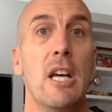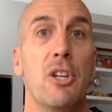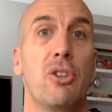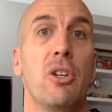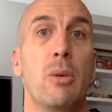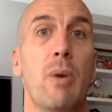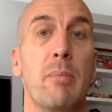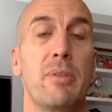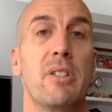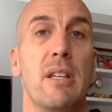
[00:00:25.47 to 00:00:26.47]

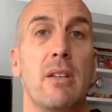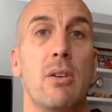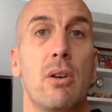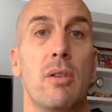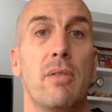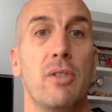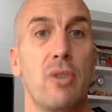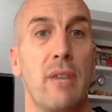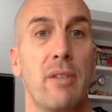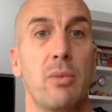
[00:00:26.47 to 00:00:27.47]
31% of the
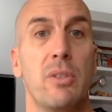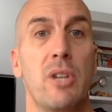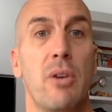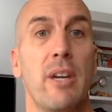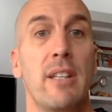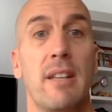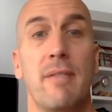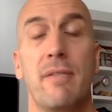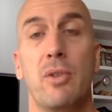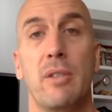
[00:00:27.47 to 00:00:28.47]
traffic was direct and
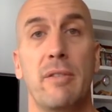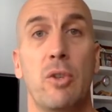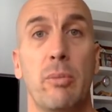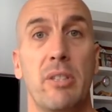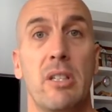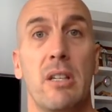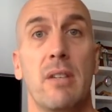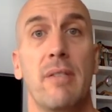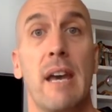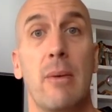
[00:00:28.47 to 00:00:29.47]
44% of
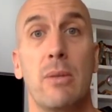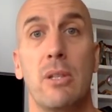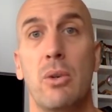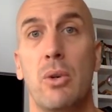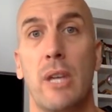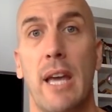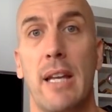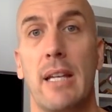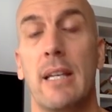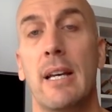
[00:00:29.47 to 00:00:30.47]
that was
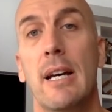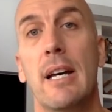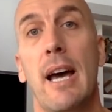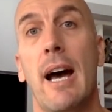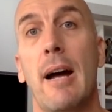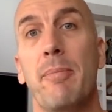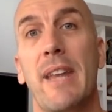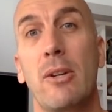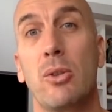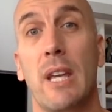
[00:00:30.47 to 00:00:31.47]
organic. That
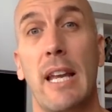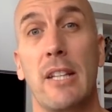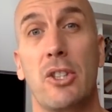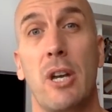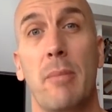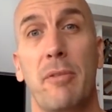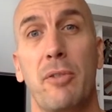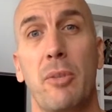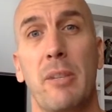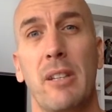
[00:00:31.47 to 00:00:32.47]
organic jumped
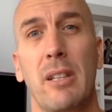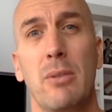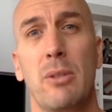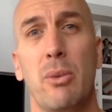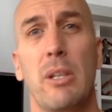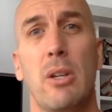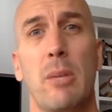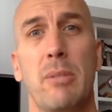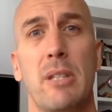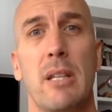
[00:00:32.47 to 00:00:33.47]
from, I think it was
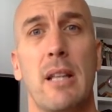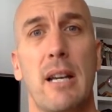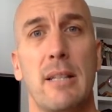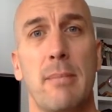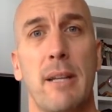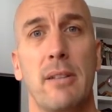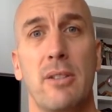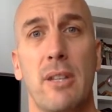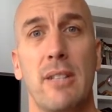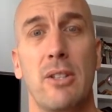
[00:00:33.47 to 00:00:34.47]
29% last month, so
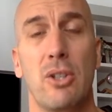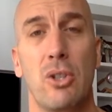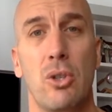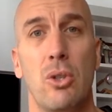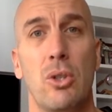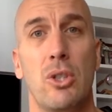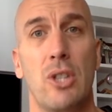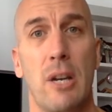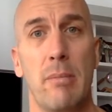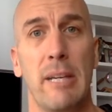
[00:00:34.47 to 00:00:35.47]
that's a huge
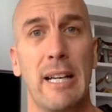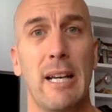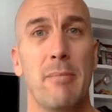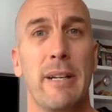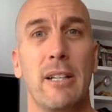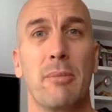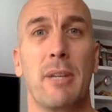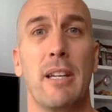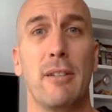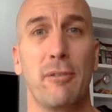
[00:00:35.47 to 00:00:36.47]
jump, meaning I'm
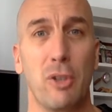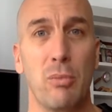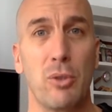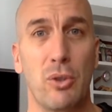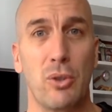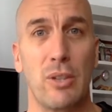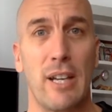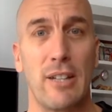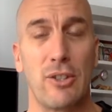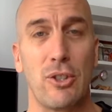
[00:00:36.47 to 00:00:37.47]
getting a few more
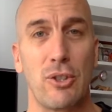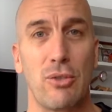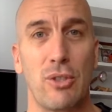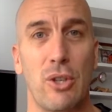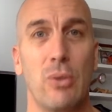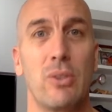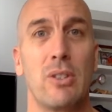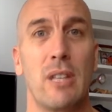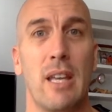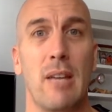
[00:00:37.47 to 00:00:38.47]
search results
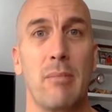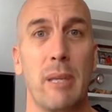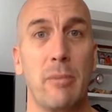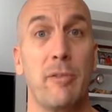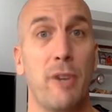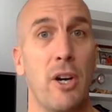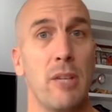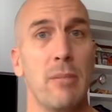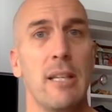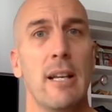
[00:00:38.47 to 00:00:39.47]
and people finding
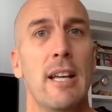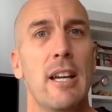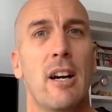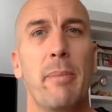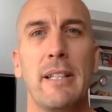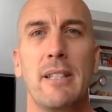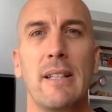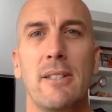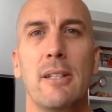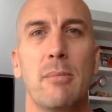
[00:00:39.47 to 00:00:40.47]
me. I've been
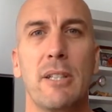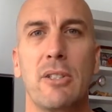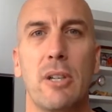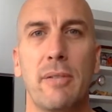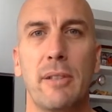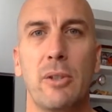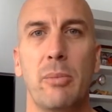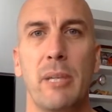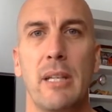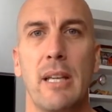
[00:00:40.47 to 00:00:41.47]
testing it myself a little
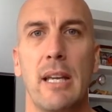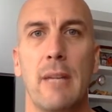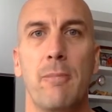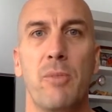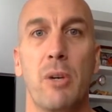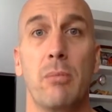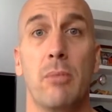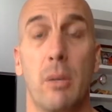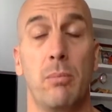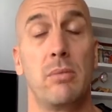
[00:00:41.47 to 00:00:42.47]
bit and
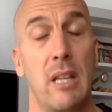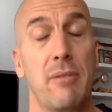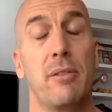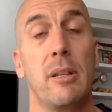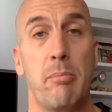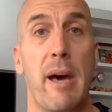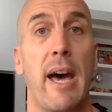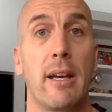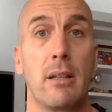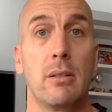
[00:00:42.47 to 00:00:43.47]
I'm definitely
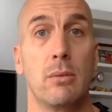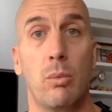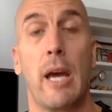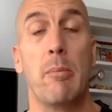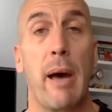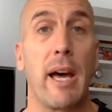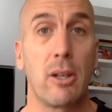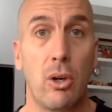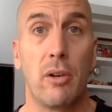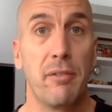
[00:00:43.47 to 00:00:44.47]
way back
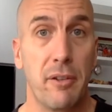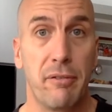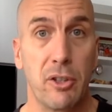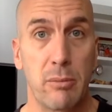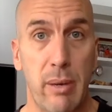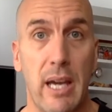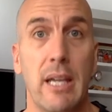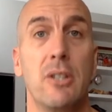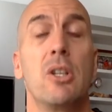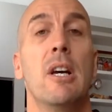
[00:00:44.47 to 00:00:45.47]
off the first
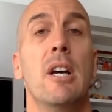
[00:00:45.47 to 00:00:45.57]
page.